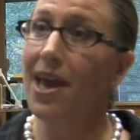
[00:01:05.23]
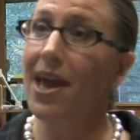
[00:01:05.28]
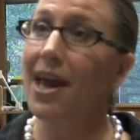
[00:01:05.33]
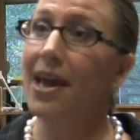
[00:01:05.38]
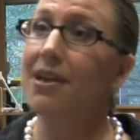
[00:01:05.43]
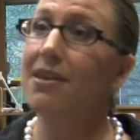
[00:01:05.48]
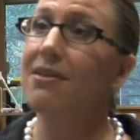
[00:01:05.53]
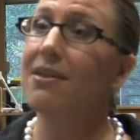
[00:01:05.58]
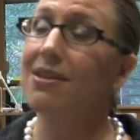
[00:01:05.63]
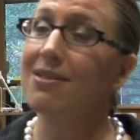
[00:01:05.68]

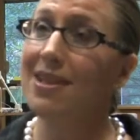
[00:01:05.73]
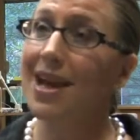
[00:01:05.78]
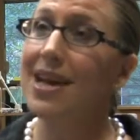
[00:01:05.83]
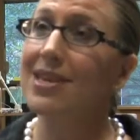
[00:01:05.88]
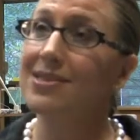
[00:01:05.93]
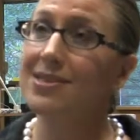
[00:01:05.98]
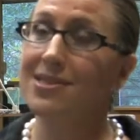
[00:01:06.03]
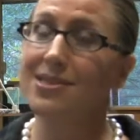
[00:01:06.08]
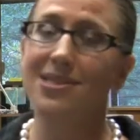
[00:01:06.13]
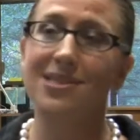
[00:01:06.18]
And the
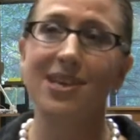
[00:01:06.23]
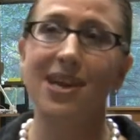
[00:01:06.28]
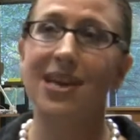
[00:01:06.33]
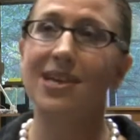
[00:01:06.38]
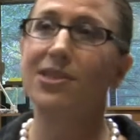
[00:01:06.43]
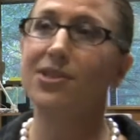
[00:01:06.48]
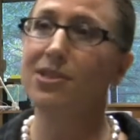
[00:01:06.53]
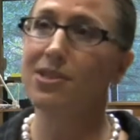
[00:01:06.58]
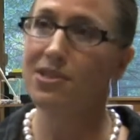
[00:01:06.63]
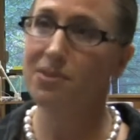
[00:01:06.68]
class is
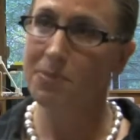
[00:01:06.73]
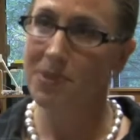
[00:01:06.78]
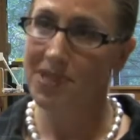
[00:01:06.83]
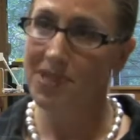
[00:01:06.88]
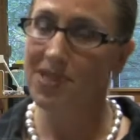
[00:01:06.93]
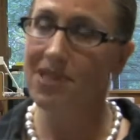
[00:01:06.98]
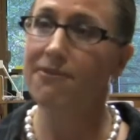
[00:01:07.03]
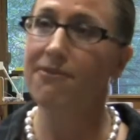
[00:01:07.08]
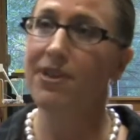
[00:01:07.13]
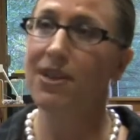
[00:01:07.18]
designed to
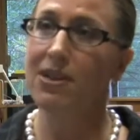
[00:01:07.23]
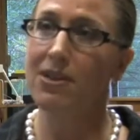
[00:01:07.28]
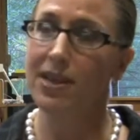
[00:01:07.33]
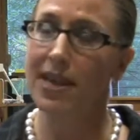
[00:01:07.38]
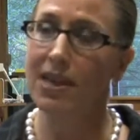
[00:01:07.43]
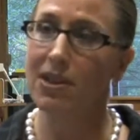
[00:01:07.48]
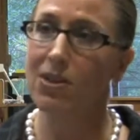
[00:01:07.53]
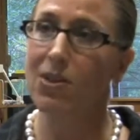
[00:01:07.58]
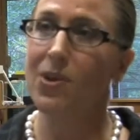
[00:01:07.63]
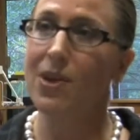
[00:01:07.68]

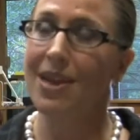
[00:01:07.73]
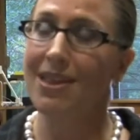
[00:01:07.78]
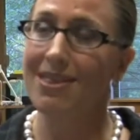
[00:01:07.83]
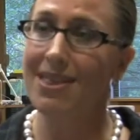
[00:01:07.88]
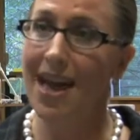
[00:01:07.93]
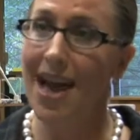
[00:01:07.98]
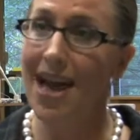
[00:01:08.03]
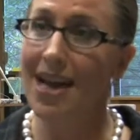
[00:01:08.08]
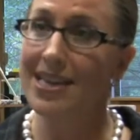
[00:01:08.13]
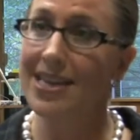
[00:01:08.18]
specifically look at
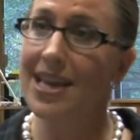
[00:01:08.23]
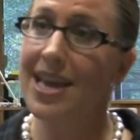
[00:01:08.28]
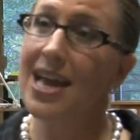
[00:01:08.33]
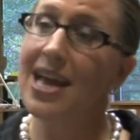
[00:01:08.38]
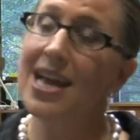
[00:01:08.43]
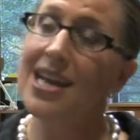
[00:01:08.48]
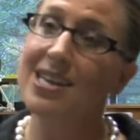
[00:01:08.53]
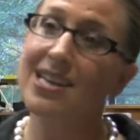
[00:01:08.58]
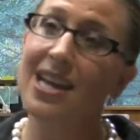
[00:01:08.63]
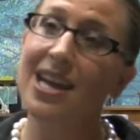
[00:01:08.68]
that,
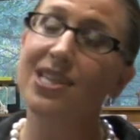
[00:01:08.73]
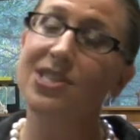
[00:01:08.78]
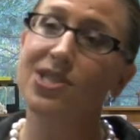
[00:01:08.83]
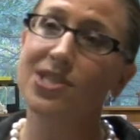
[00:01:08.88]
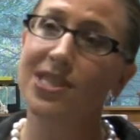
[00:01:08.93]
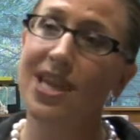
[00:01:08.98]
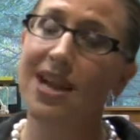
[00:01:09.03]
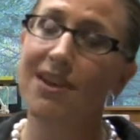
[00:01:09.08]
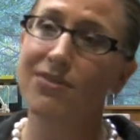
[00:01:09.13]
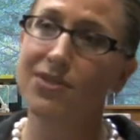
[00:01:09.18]
and not
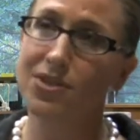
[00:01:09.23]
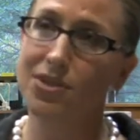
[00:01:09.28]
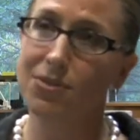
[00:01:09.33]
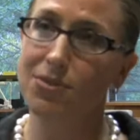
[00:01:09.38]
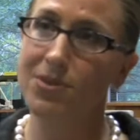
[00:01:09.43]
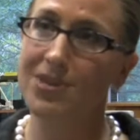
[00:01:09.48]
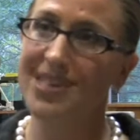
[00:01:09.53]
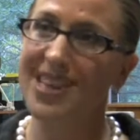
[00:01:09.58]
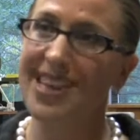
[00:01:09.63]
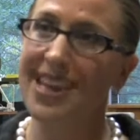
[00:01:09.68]
just have
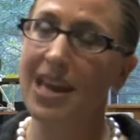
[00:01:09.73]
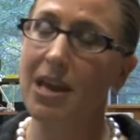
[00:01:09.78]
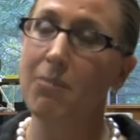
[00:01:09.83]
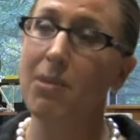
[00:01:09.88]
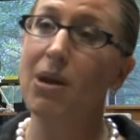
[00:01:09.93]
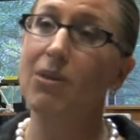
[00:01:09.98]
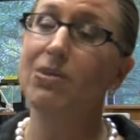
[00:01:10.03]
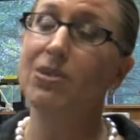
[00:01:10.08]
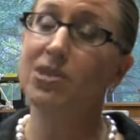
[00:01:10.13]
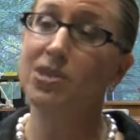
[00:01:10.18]
students thinking
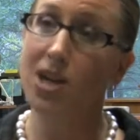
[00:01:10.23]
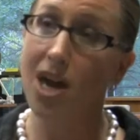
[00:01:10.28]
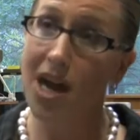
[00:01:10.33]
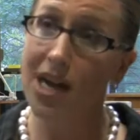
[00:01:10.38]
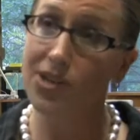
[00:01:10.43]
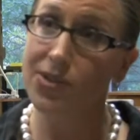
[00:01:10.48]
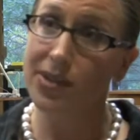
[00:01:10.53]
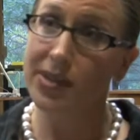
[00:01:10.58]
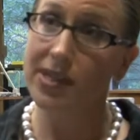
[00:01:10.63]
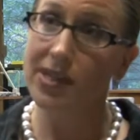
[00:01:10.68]
about
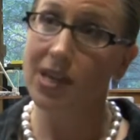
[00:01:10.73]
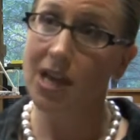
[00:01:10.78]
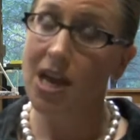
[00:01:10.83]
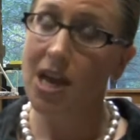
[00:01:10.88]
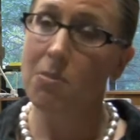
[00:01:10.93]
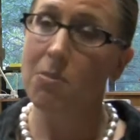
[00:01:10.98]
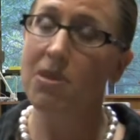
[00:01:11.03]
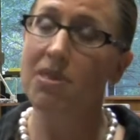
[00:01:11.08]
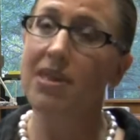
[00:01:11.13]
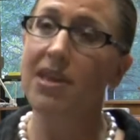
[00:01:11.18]
doctrine,
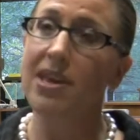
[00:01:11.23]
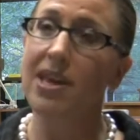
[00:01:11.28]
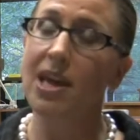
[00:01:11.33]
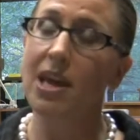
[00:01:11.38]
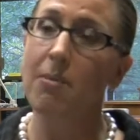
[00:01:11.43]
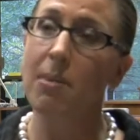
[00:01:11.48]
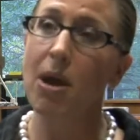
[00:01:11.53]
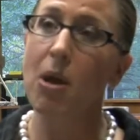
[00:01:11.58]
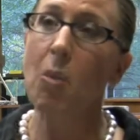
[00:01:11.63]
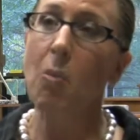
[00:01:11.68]
but
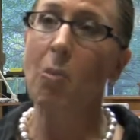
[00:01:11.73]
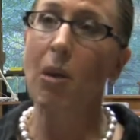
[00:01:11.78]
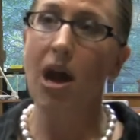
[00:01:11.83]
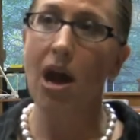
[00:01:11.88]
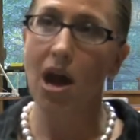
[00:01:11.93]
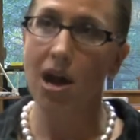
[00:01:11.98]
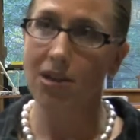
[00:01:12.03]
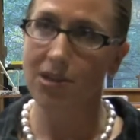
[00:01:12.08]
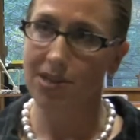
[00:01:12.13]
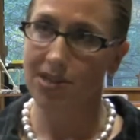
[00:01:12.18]
thinking about
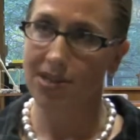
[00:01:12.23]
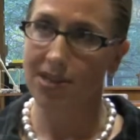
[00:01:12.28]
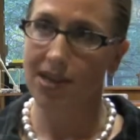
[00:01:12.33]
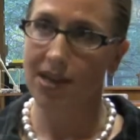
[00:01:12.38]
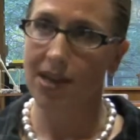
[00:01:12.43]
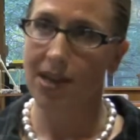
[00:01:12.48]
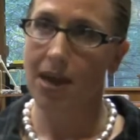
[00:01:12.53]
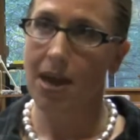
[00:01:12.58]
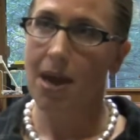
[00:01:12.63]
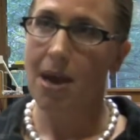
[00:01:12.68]

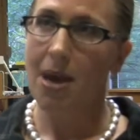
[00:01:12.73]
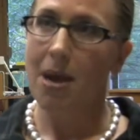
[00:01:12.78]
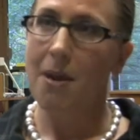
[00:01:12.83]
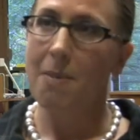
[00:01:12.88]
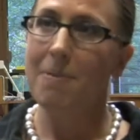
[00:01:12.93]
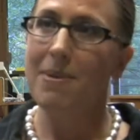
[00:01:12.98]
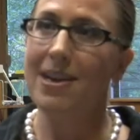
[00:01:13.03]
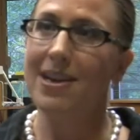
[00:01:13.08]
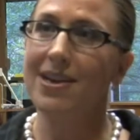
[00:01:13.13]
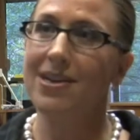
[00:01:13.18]
policy.
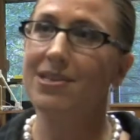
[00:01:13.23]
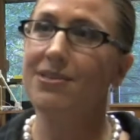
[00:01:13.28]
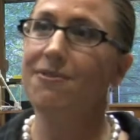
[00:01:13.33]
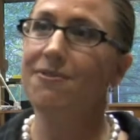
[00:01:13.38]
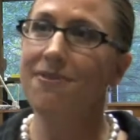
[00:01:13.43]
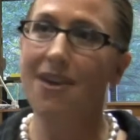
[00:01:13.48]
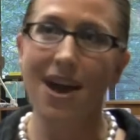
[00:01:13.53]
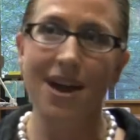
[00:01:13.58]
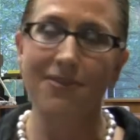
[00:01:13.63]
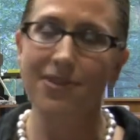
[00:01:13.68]
Because
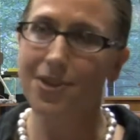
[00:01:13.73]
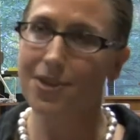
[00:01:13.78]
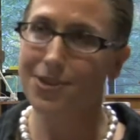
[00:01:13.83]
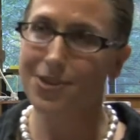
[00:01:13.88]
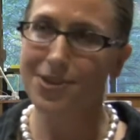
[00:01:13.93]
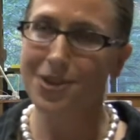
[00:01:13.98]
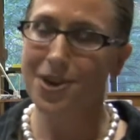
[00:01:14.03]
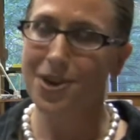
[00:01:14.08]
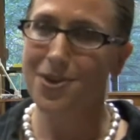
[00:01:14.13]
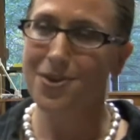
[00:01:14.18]
5
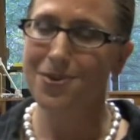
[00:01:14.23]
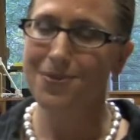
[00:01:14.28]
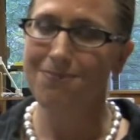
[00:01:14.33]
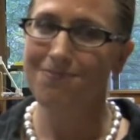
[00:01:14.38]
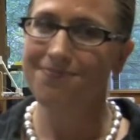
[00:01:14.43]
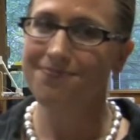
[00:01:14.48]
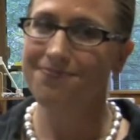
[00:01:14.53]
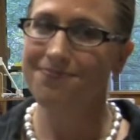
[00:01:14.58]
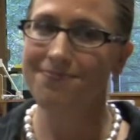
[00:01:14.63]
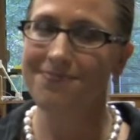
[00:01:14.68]
years ago,
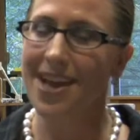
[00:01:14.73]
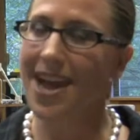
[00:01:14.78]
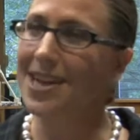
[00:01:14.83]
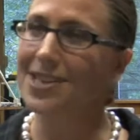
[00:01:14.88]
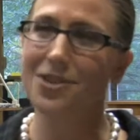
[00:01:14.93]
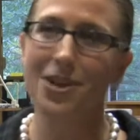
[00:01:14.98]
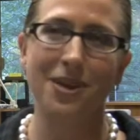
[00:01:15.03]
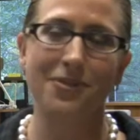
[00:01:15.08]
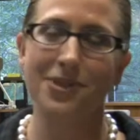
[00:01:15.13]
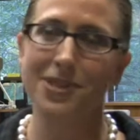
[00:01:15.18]

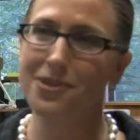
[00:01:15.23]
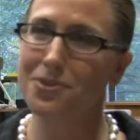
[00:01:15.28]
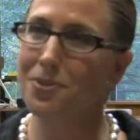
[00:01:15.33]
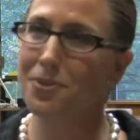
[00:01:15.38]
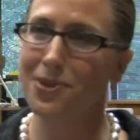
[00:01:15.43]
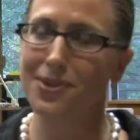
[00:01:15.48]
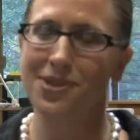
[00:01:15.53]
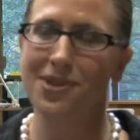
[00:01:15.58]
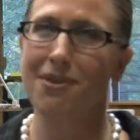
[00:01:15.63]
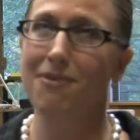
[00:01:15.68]
I taught this
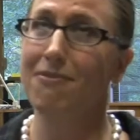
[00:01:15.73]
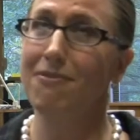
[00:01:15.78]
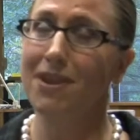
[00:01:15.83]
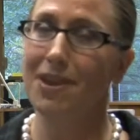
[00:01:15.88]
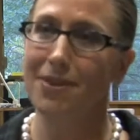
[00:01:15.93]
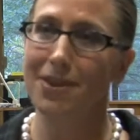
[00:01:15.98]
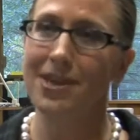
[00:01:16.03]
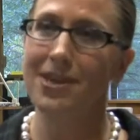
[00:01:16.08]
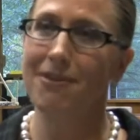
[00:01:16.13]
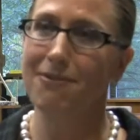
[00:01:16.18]
course in a
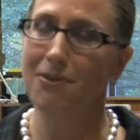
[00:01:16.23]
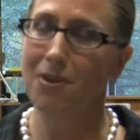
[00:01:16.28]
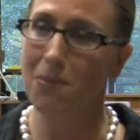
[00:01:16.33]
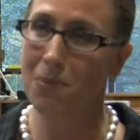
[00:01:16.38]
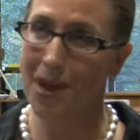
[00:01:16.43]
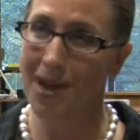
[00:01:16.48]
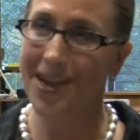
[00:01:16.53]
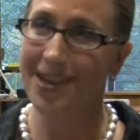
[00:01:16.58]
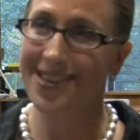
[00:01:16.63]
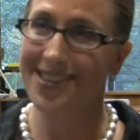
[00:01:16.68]
very different
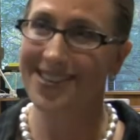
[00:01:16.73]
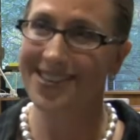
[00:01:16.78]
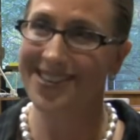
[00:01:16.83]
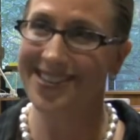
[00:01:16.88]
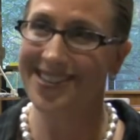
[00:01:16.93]
way.